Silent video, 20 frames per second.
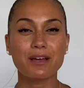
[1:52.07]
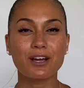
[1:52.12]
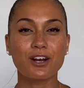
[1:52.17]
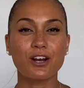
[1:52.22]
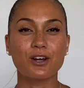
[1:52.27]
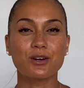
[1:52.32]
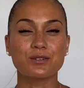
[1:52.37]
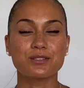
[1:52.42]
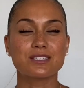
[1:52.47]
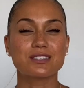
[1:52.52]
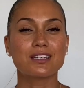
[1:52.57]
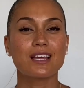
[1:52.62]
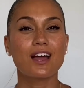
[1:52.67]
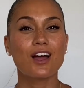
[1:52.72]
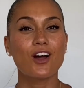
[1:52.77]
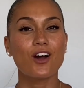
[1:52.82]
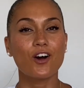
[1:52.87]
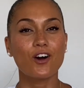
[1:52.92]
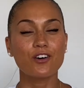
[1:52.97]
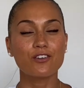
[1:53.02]
clothes.
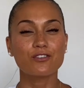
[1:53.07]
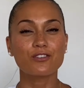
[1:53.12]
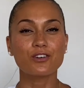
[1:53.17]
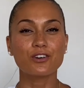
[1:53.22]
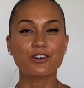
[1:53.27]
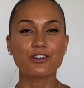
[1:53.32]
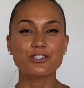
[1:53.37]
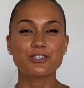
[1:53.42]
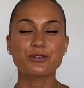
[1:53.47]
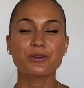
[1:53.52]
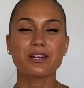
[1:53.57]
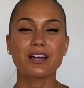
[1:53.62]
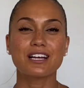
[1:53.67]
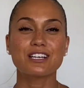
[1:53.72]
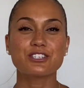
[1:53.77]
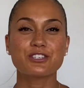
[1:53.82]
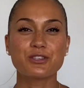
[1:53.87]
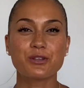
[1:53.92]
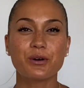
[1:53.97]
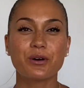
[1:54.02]
Of course, you
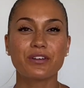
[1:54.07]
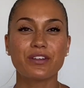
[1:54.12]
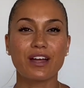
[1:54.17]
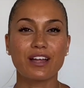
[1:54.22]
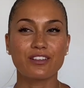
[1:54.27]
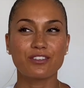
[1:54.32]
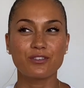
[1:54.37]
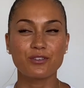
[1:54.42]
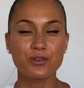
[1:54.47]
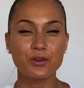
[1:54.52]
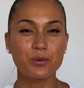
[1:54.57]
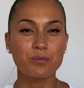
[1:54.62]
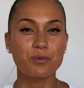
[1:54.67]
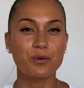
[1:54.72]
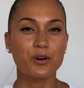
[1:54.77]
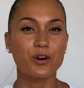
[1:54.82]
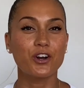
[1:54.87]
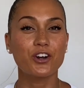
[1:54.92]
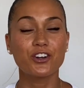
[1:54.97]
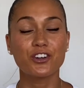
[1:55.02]
guys know that
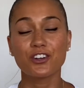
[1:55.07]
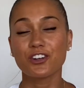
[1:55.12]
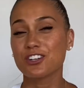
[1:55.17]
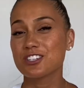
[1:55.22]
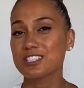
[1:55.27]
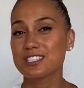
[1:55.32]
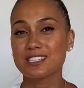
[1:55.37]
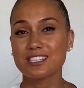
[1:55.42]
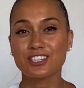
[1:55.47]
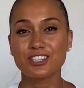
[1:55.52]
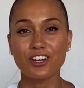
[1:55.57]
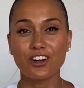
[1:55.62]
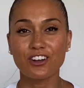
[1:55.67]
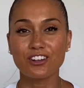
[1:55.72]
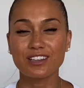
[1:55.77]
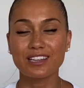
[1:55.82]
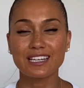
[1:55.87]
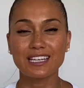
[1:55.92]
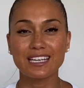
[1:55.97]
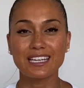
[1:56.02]
newborn
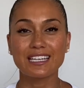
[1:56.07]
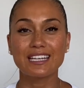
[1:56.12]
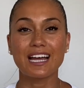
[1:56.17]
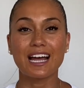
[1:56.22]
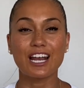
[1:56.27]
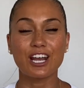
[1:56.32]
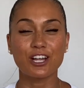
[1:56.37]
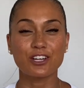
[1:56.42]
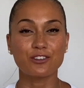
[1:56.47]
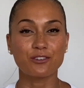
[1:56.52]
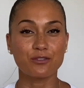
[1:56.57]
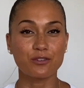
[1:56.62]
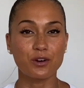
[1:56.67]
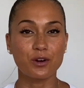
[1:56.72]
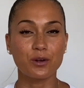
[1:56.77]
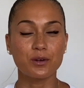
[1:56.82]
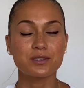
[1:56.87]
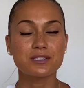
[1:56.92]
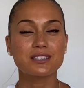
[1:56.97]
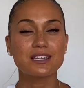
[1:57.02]
don't need a lot of
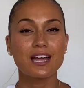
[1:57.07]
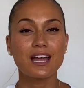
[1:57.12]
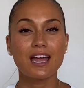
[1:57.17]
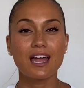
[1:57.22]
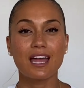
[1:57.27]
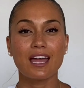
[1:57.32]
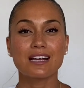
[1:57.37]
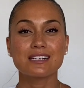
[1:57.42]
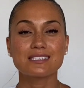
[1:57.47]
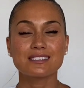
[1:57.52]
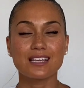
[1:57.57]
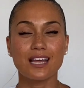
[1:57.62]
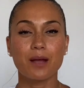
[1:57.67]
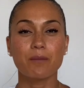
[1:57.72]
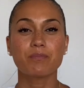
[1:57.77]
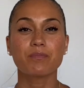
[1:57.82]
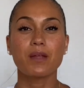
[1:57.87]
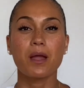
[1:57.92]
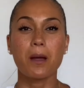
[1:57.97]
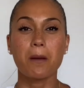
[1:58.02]
clothes
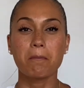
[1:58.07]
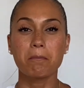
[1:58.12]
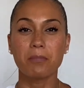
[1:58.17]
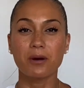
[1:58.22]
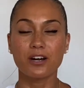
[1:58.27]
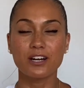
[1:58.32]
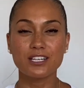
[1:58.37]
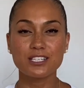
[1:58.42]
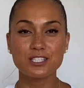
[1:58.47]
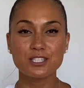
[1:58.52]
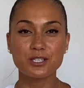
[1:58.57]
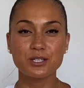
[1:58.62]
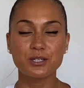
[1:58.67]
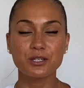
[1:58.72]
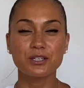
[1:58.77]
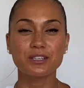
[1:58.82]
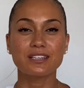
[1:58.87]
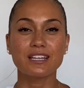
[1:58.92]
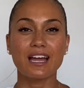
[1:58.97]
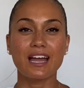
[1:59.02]
except
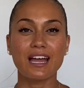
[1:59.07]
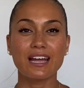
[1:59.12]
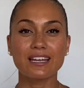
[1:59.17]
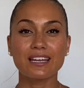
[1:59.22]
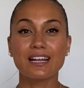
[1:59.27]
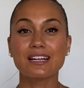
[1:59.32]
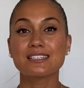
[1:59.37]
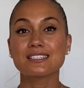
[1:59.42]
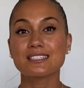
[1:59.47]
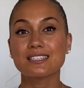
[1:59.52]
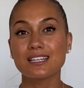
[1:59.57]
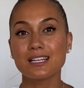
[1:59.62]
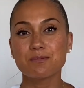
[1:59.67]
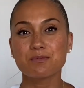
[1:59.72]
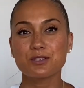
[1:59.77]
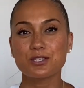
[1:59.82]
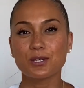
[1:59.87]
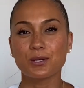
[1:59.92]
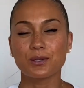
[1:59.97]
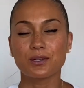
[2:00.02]
bodysuit and then
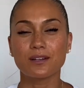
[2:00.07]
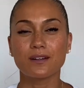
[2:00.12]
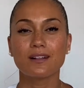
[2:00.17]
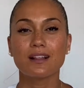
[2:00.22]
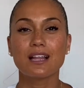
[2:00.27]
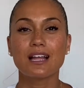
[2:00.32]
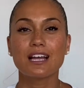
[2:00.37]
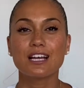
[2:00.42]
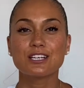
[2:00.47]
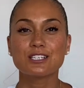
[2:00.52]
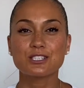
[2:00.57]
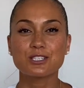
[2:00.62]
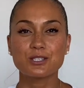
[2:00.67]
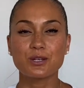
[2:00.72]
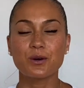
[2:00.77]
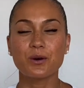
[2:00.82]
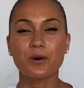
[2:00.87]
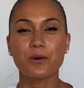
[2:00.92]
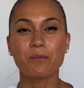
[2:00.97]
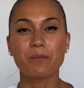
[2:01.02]
sleepsuit.
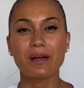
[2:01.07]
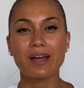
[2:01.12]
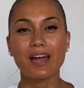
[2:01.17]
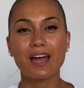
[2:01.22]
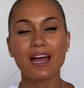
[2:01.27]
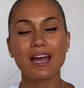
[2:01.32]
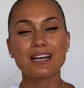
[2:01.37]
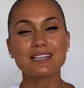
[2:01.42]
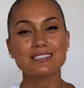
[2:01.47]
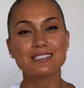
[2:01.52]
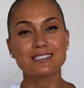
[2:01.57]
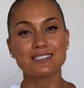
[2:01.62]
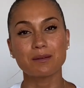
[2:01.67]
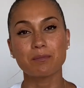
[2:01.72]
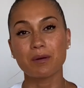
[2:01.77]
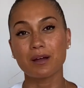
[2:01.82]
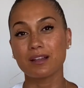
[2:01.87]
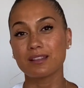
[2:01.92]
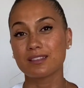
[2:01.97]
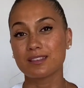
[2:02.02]
So my hacks is
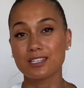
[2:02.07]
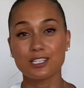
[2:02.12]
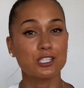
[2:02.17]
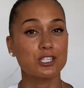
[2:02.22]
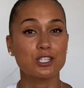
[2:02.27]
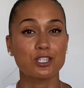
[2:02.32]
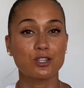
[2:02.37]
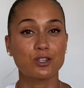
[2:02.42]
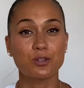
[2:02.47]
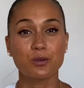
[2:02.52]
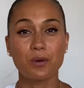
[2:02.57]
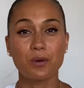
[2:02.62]
about these 2